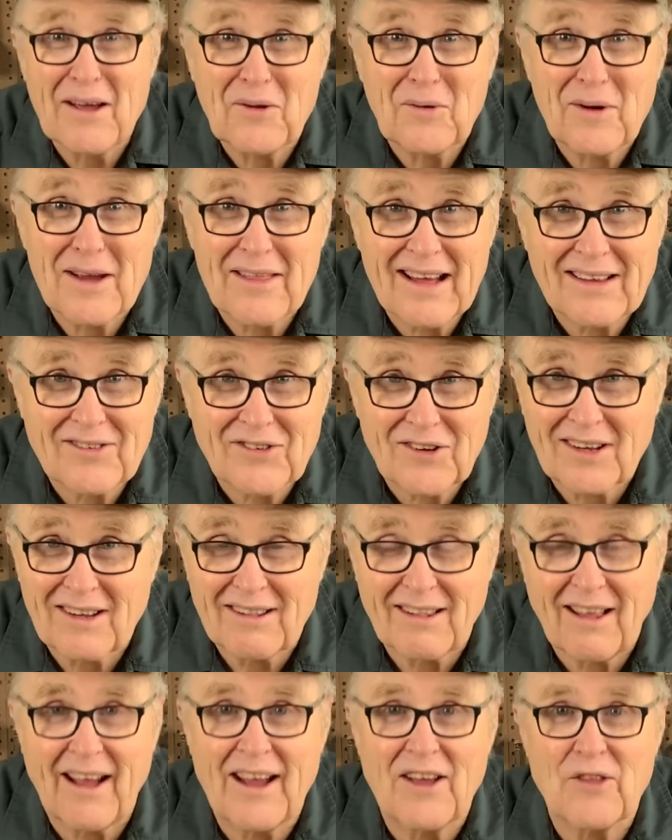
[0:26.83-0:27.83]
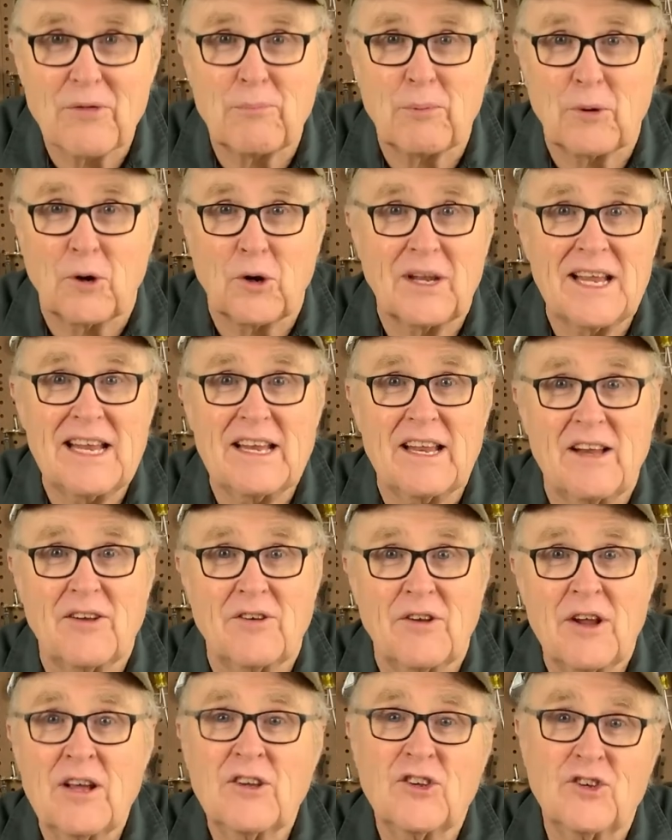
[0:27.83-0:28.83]
the way, that's a Goliath
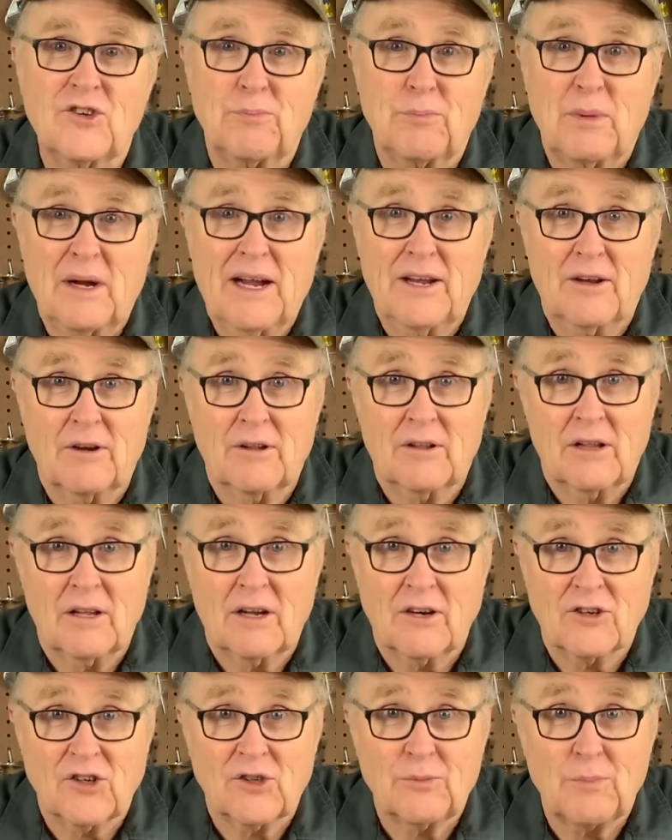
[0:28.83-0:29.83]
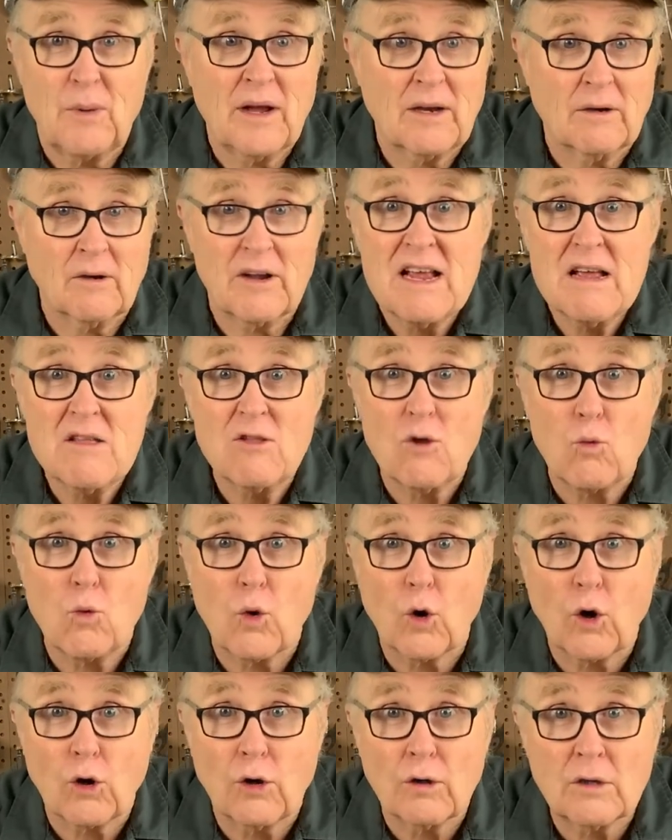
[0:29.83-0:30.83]
bird-eating spider, the largest spider in the
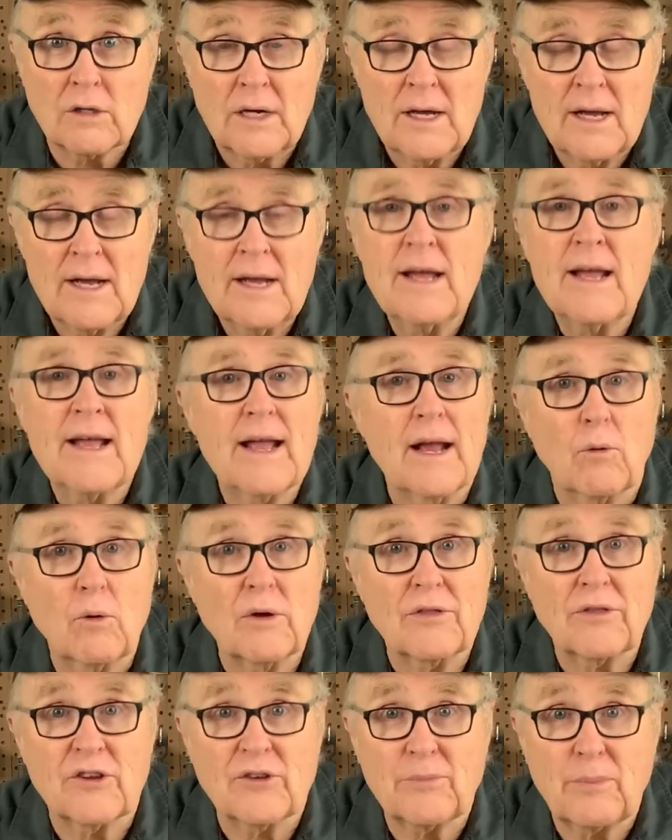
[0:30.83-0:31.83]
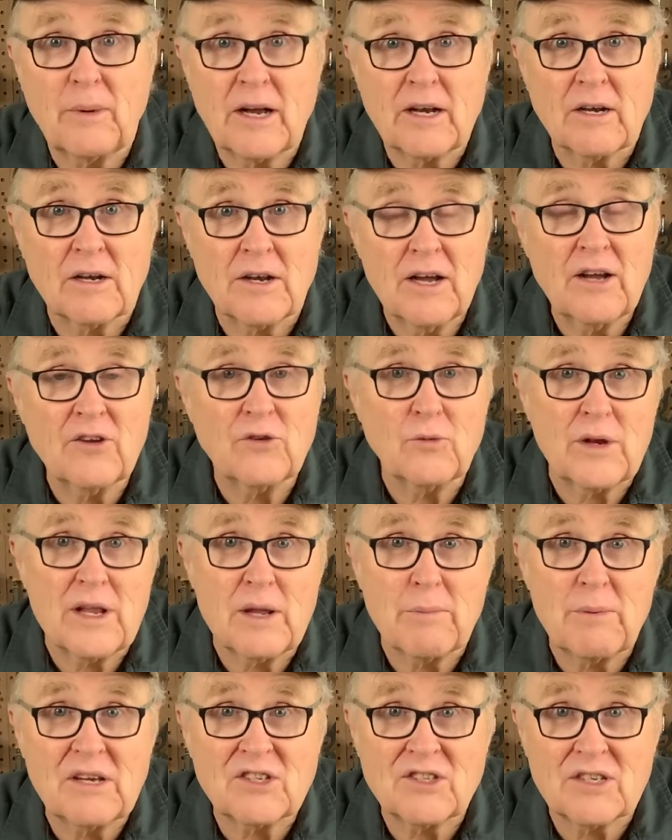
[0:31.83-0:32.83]
world. And what the spider does when
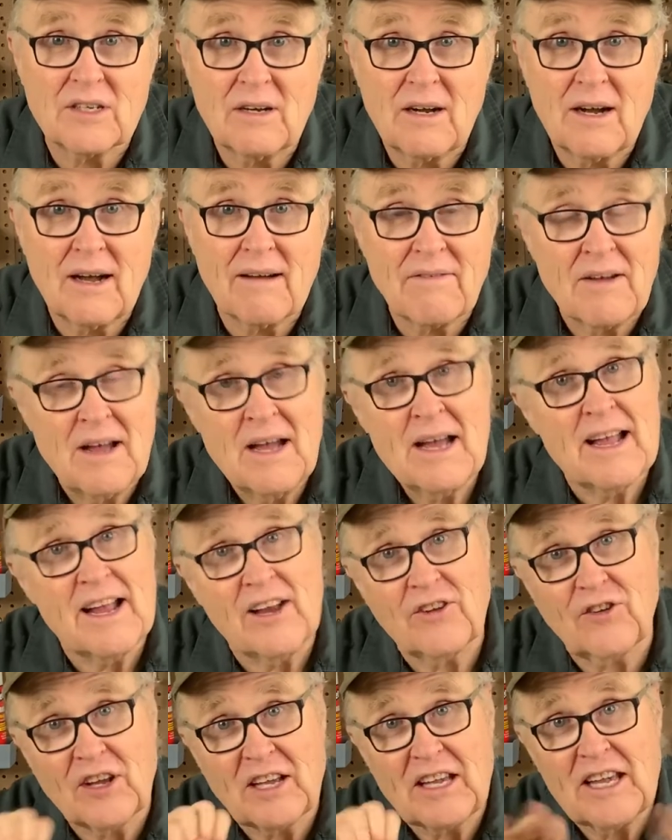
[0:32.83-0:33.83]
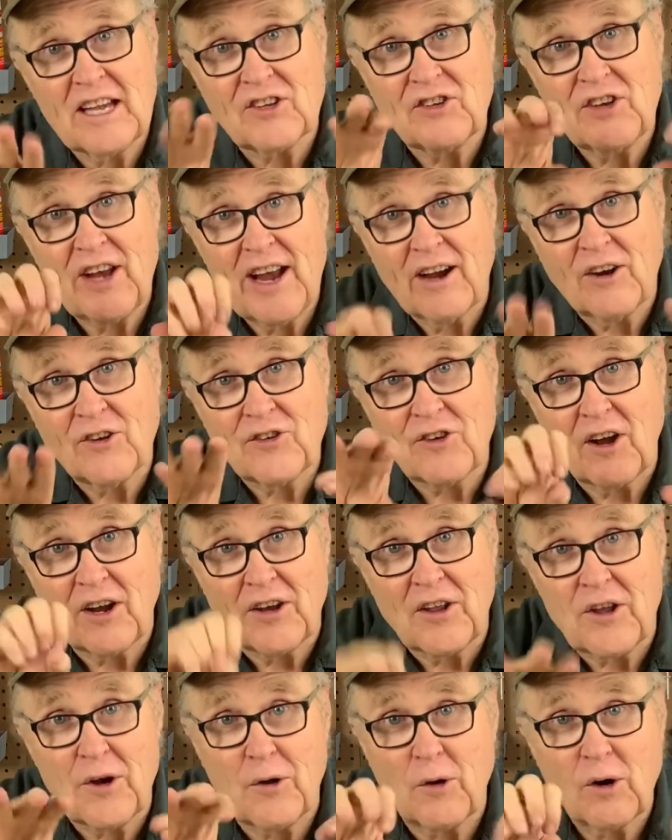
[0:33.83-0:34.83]
you piss it off is it kicks hairs
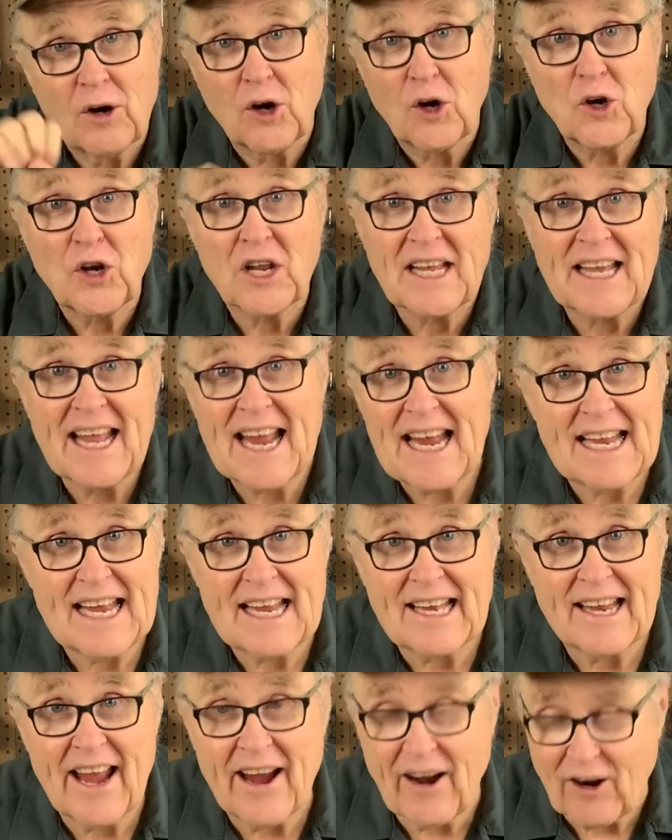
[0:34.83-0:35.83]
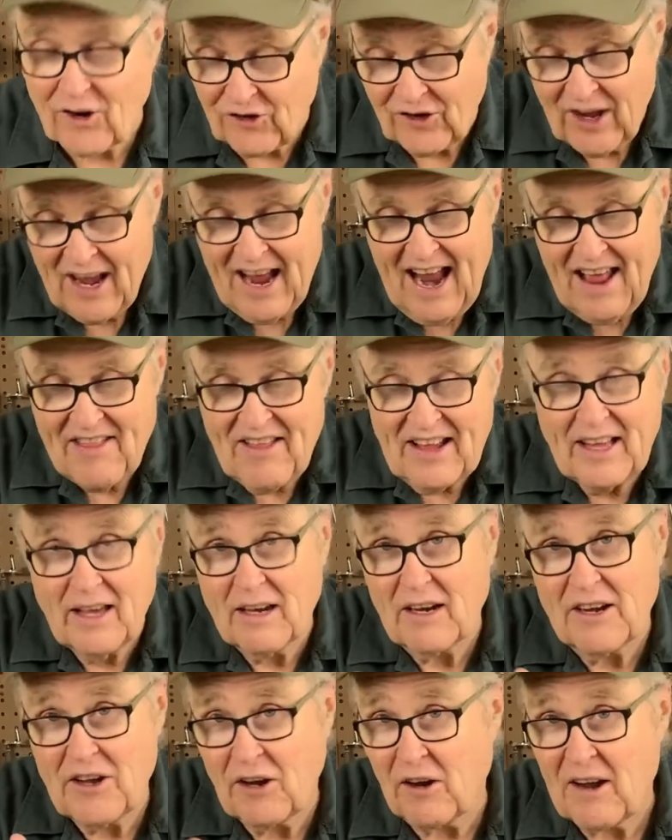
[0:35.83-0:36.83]
on you, urticating hairs, and they
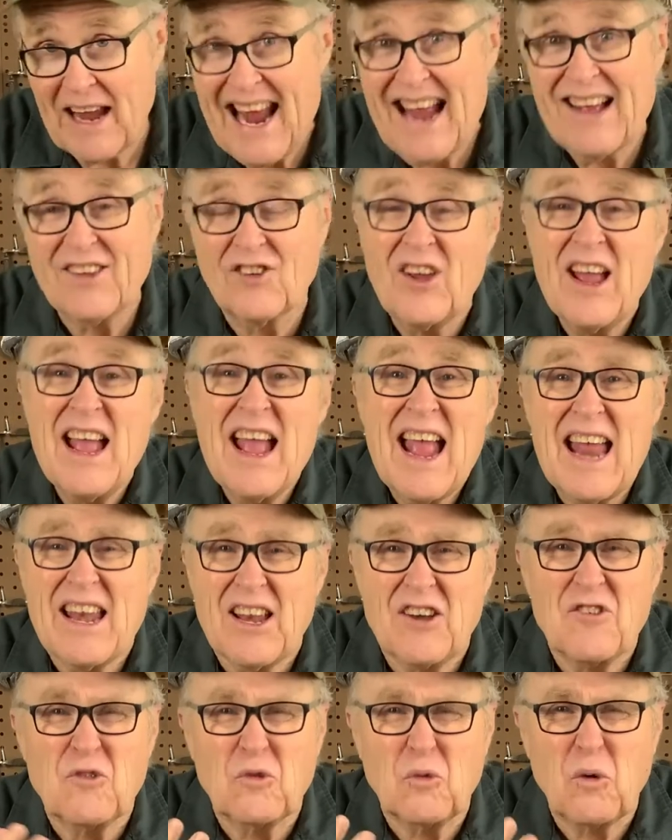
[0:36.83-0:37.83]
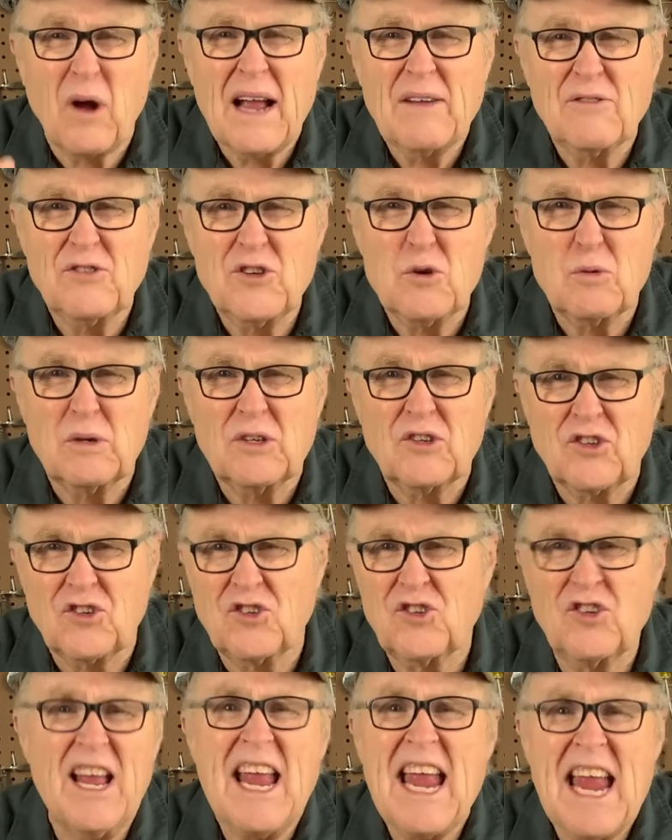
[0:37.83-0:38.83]
get on your hands, and it drives you
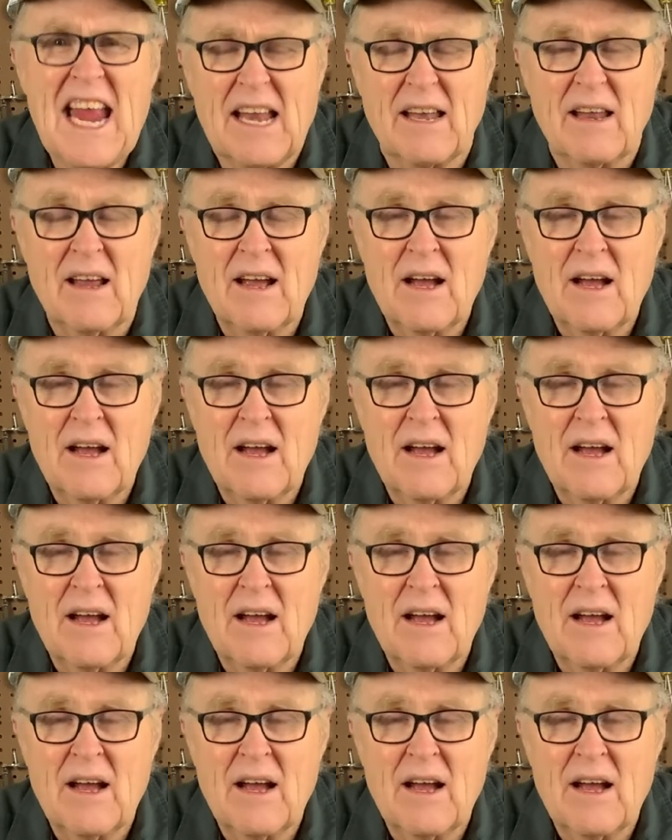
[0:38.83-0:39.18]
insane.